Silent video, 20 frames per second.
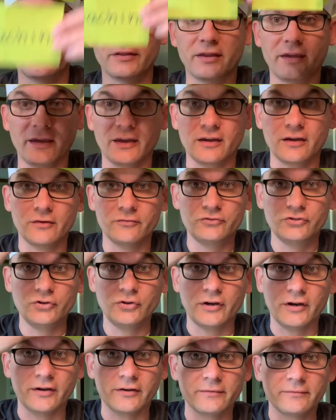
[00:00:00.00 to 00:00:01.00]
the king of
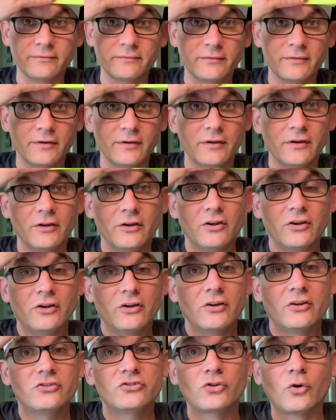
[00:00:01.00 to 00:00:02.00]
Judah.
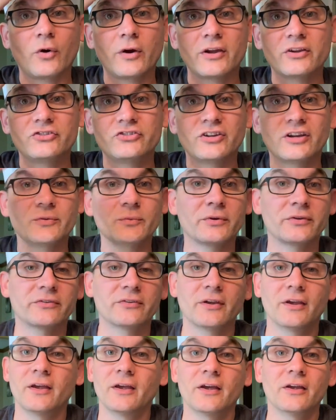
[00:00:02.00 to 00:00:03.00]
Jehoiachin
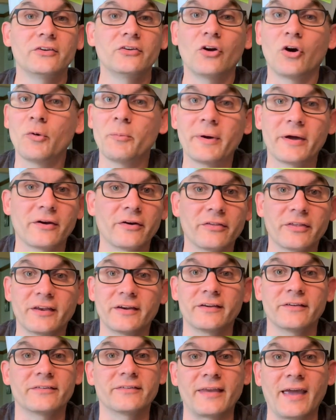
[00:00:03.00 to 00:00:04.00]
was no better than
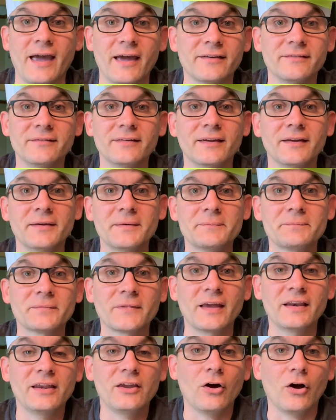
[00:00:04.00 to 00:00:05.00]
his dad,
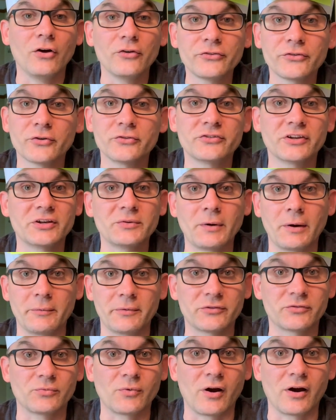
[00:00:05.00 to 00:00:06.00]
and he also did what
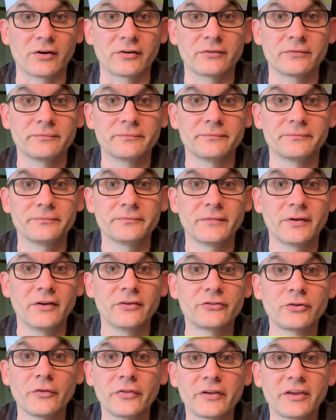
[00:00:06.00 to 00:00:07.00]
was wrong.
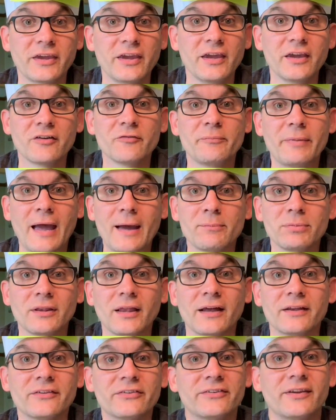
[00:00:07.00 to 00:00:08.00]
So the king of
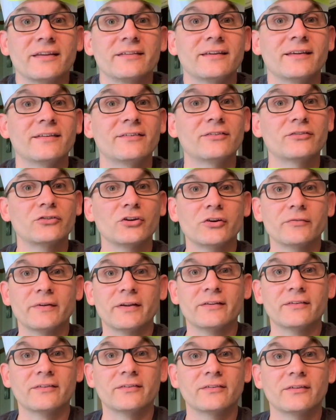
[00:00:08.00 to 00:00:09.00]
Babylon sent his
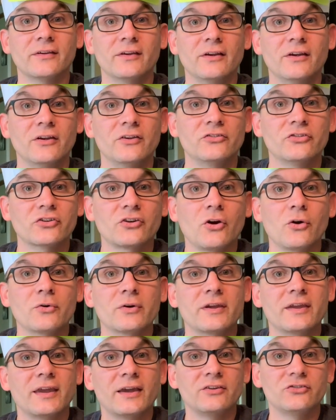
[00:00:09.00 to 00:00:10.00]
servants to go
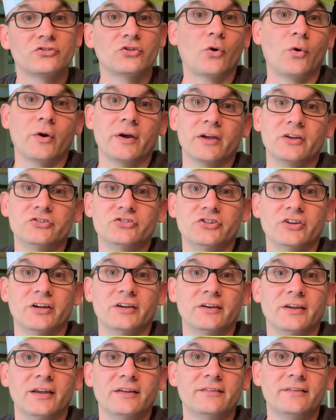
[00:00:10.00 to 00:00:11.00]
get
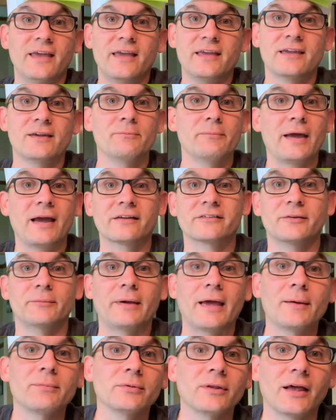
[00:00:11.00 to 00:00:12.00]
Jehoiachin and take him back to
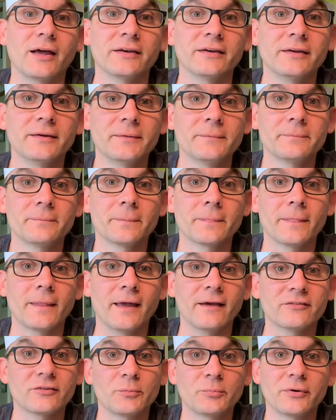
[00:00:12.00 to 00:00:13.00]
Babylon
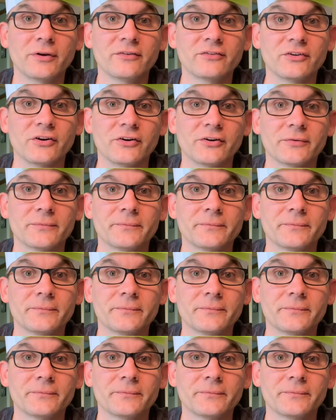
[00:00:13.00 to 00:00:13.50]
as a prisoner.